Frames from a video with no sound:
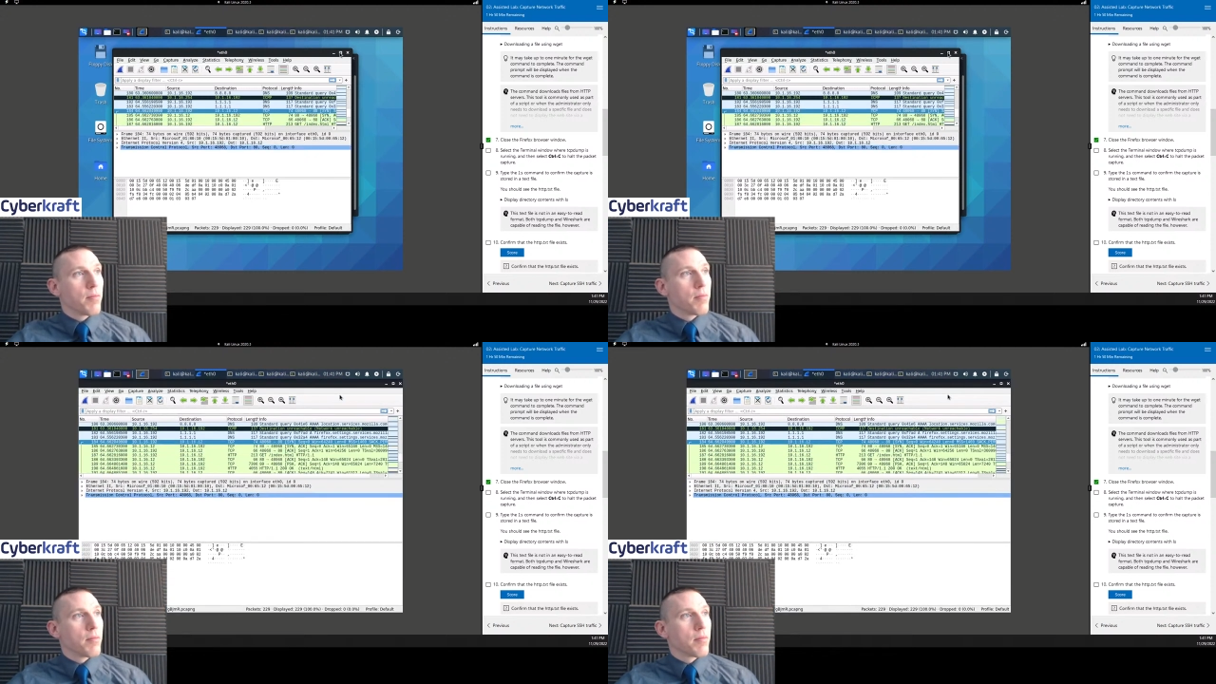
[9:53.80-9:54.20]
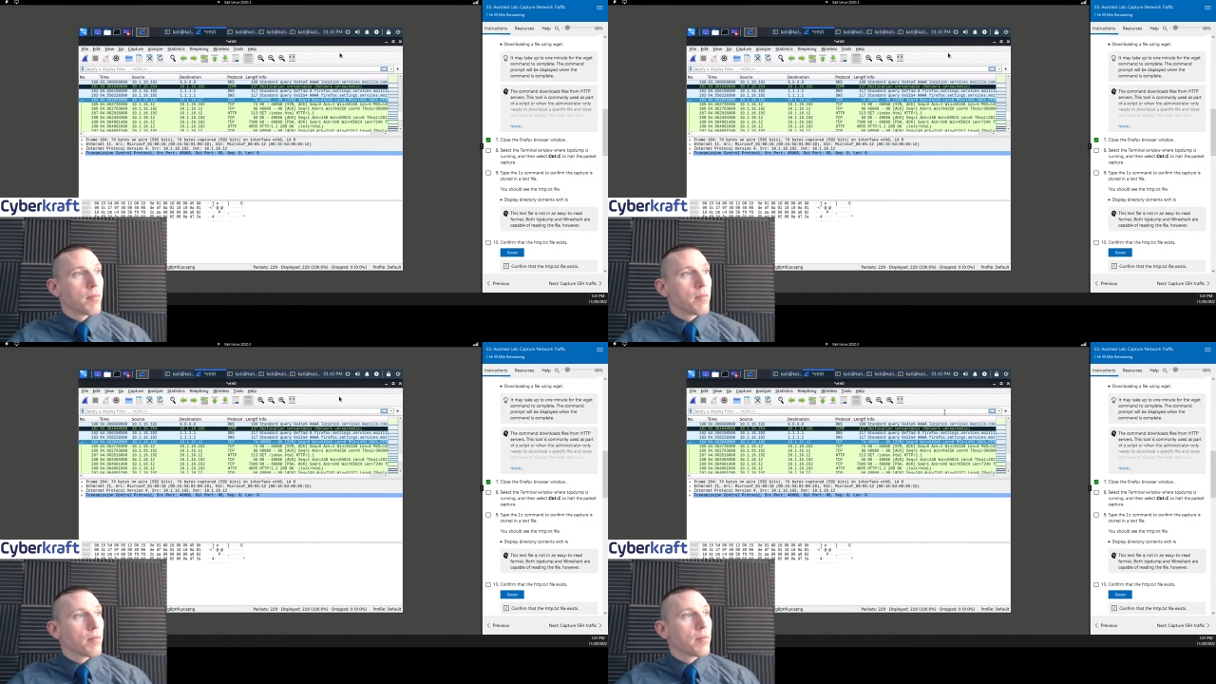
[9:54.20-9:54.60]

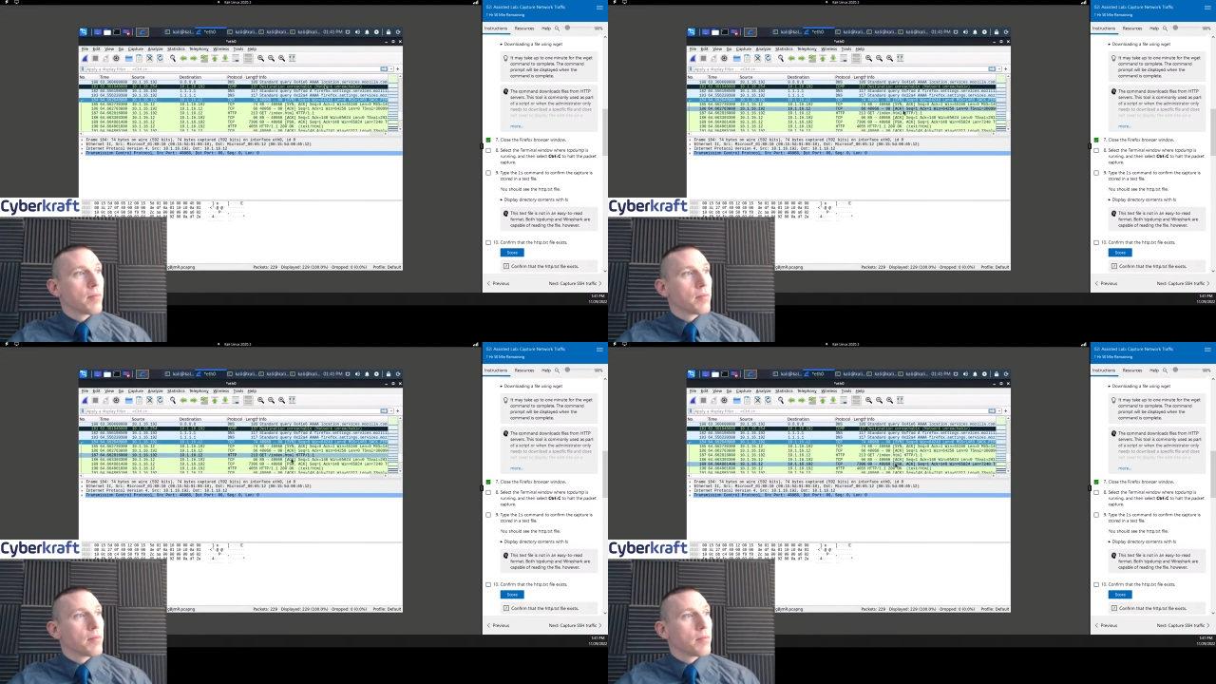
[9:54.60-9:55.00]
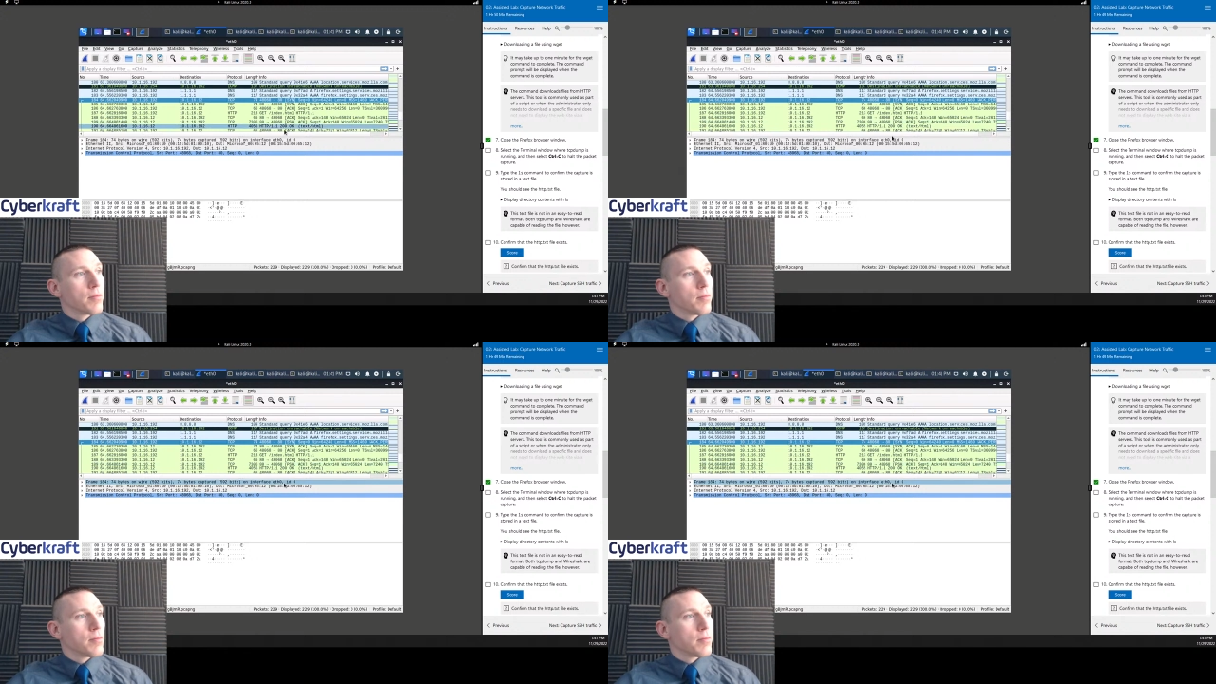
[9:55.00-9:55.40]

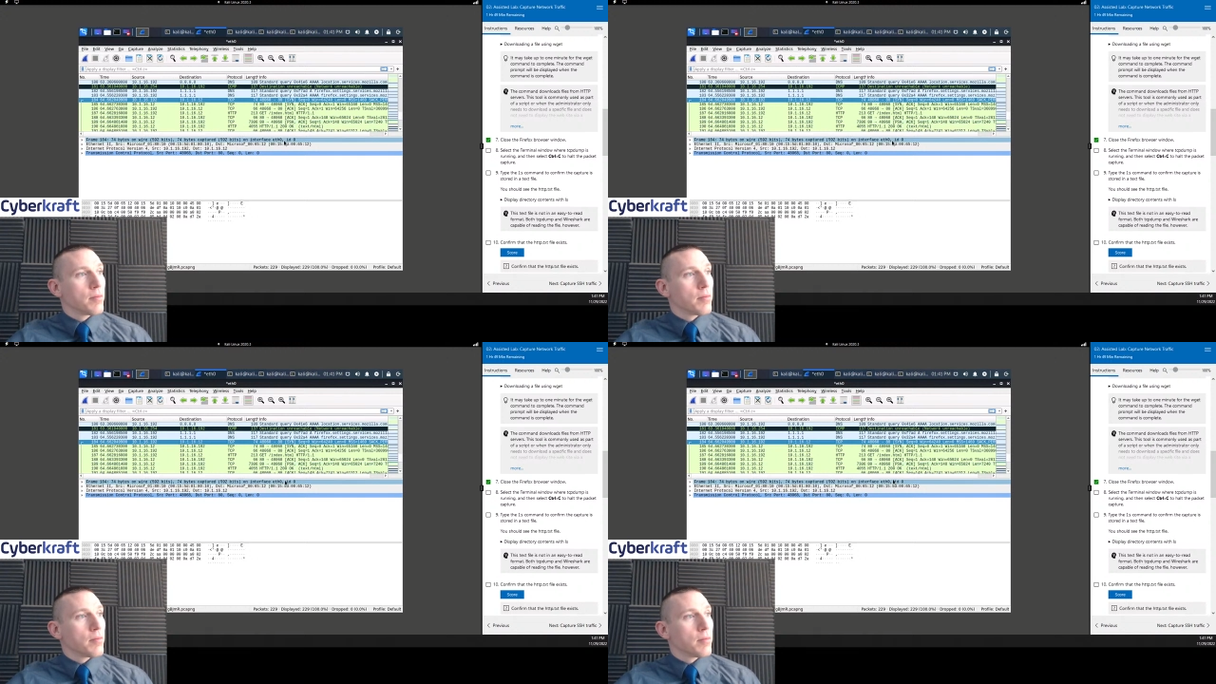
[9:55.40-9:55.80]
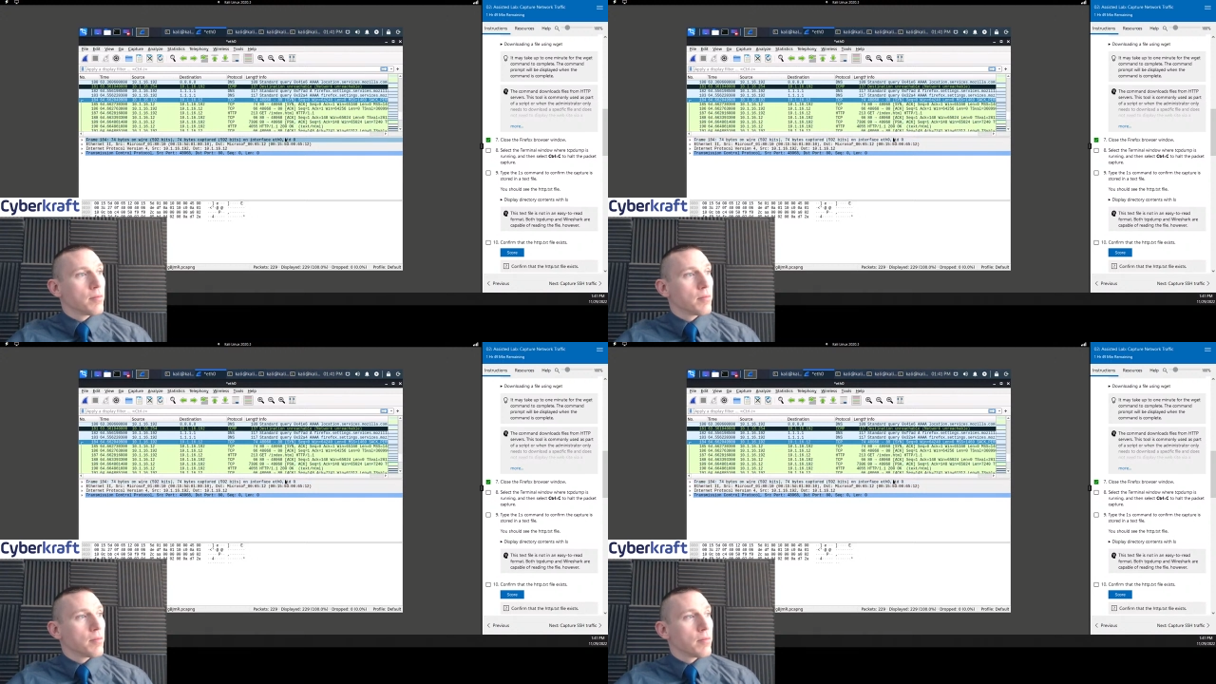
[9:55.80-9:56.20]

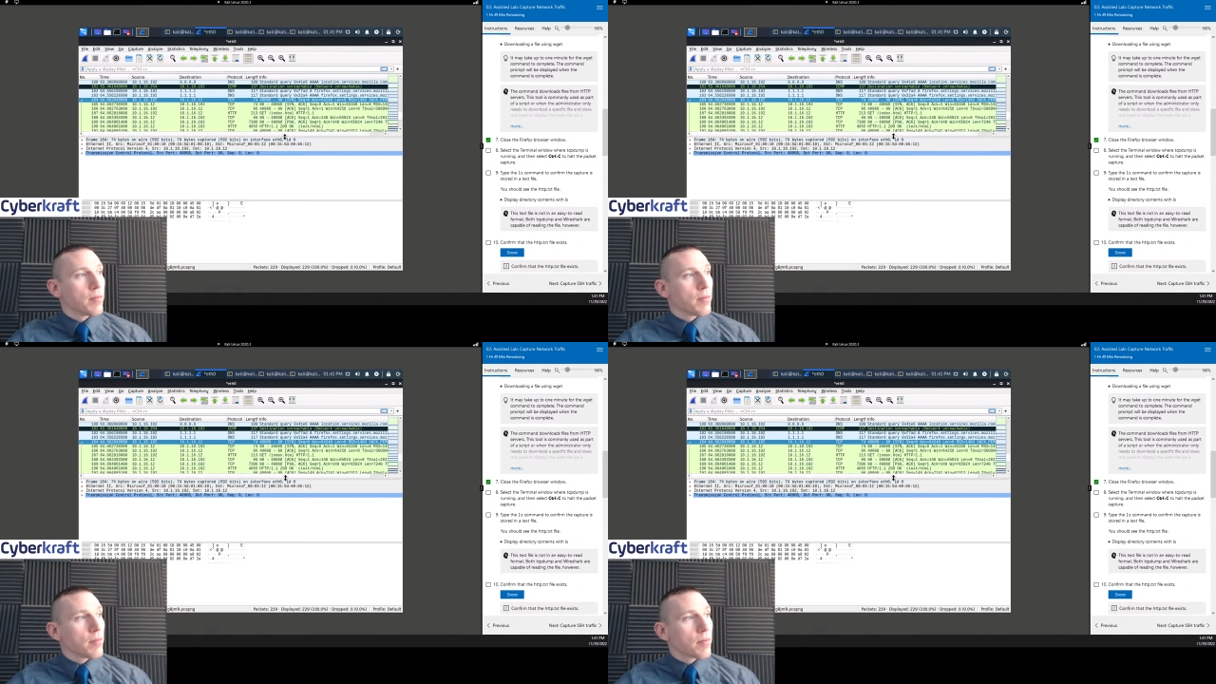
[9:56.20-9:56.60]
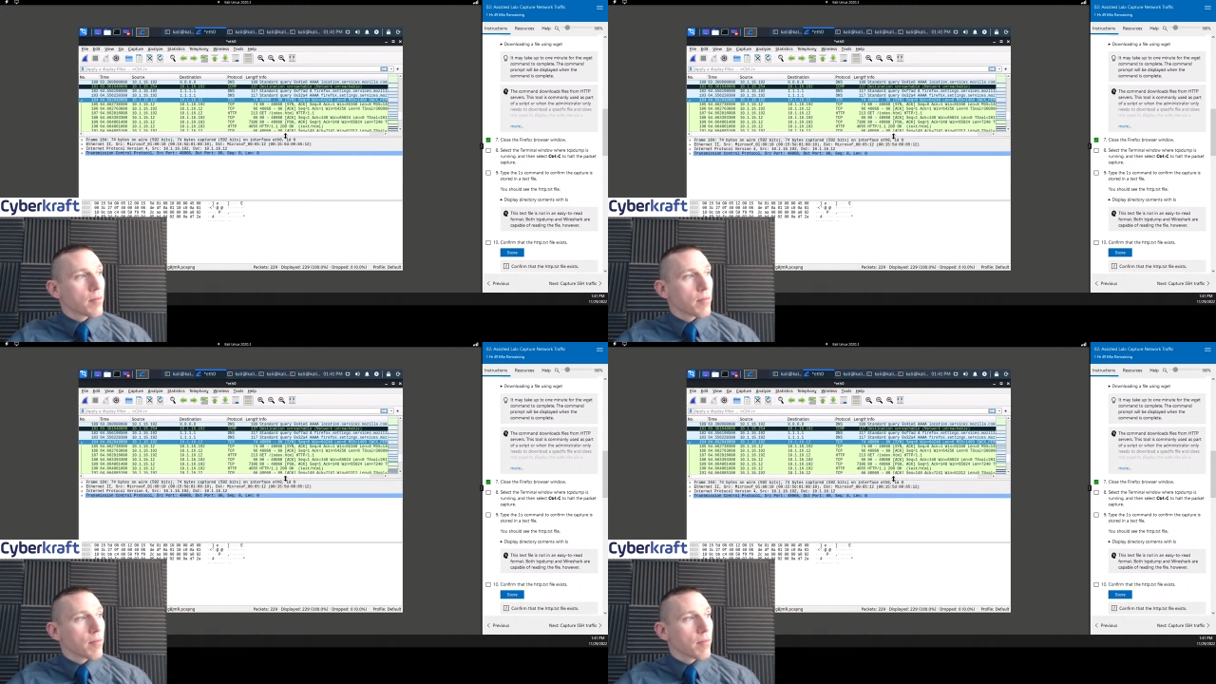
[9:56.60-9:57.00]

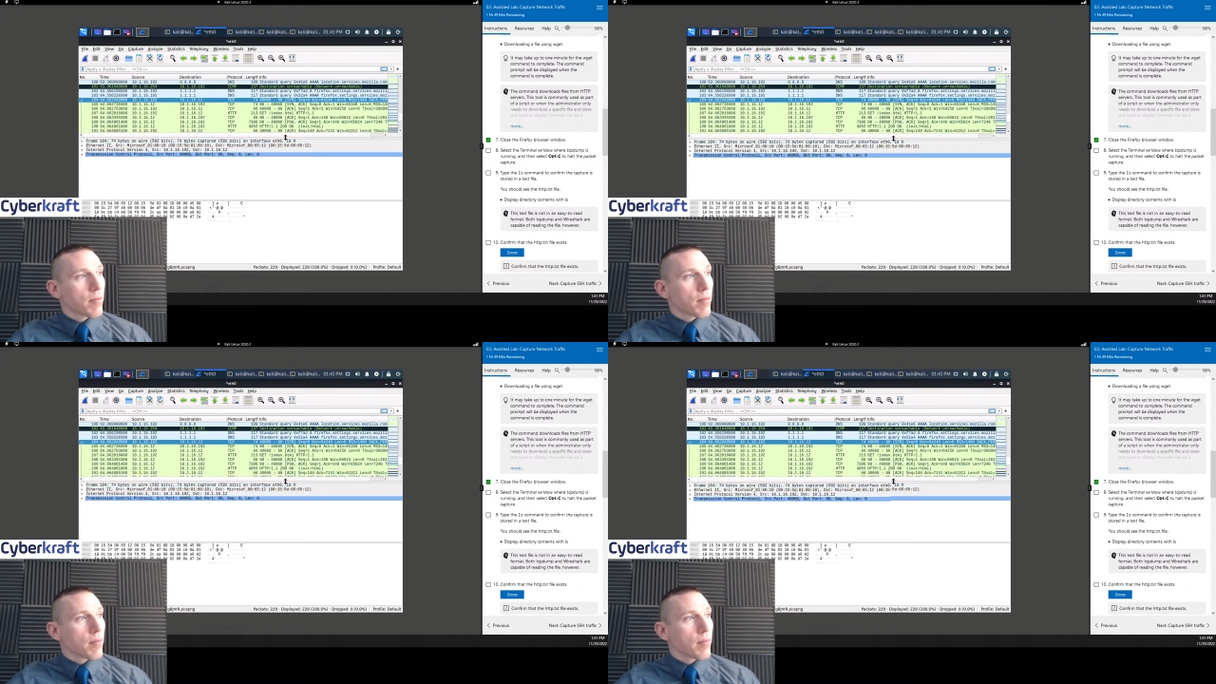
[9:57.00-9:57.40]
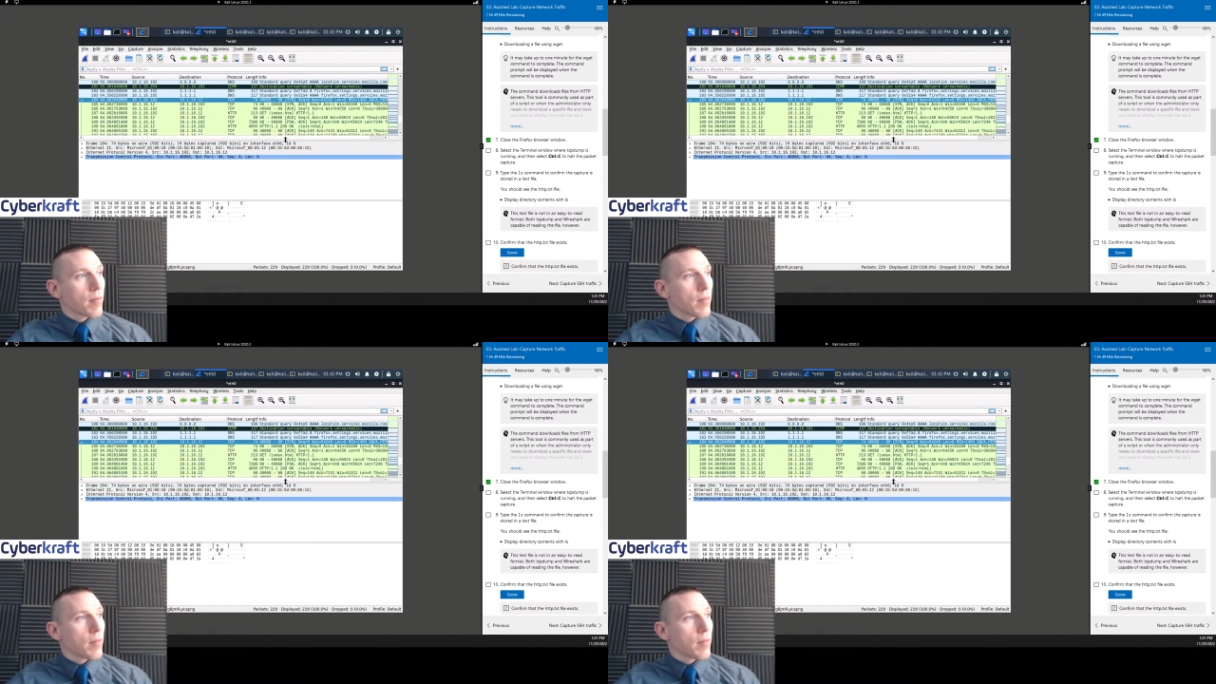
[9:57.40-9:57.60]
(no one is talking)